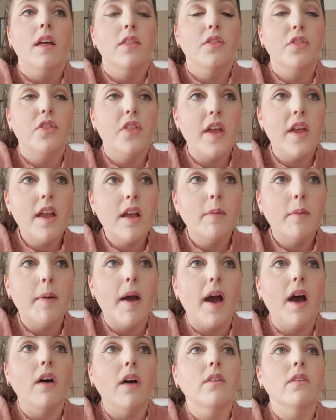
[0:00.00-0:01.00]
Think
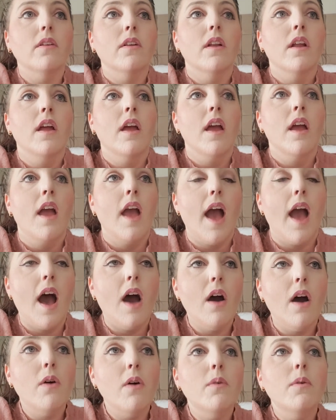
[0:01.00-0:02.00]
about
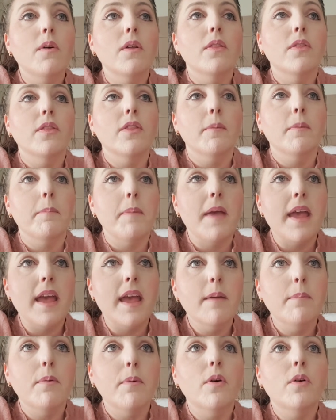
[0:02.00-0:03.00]
how the
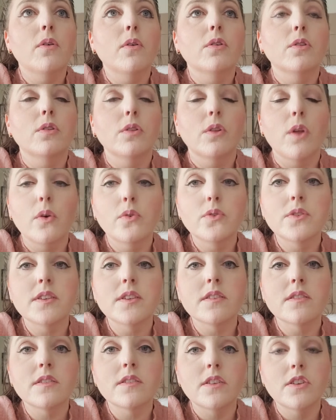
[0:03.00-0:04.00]
people
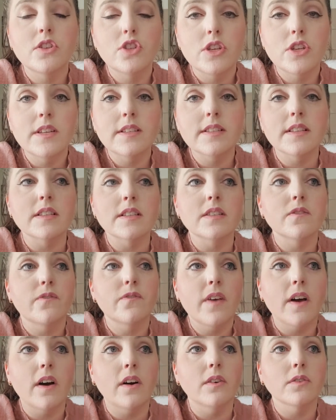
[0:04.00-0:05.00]
closest to Jesus
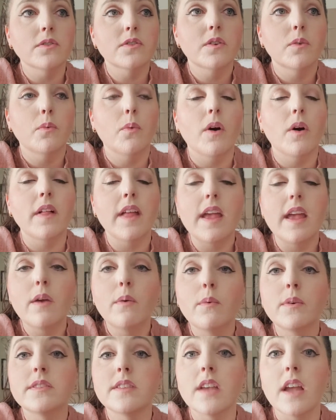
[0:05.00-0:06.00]
felt while he
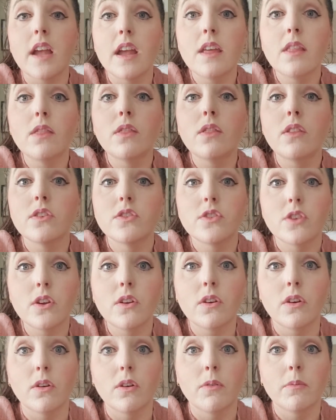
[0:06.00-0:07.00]
was in the
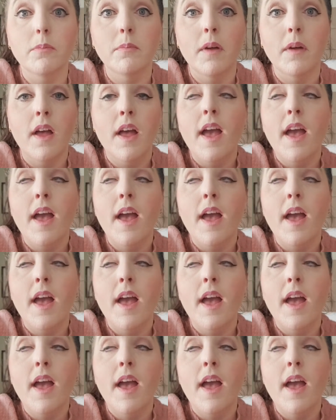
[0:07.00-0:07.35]
tomb